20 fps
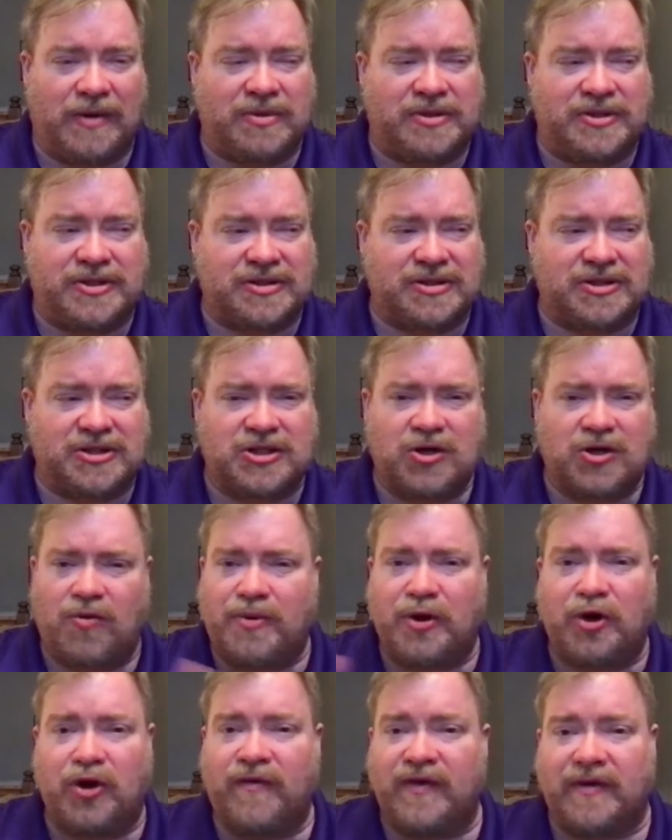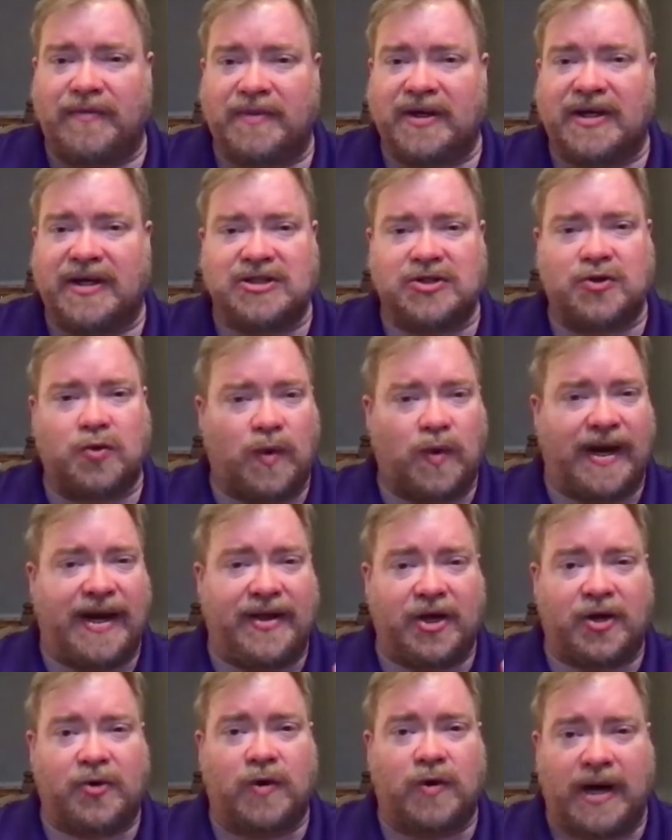just so perfect because the way
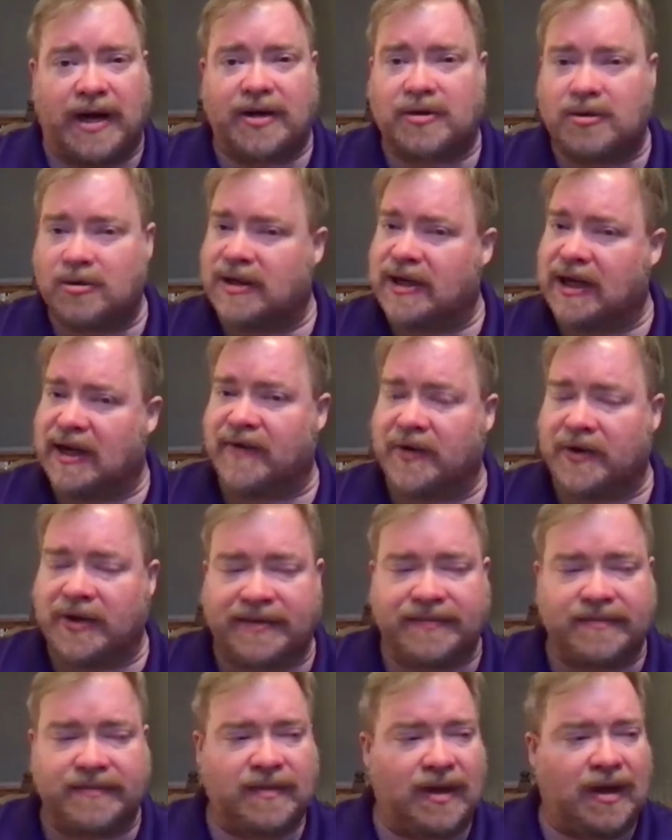the Chronicle covered it,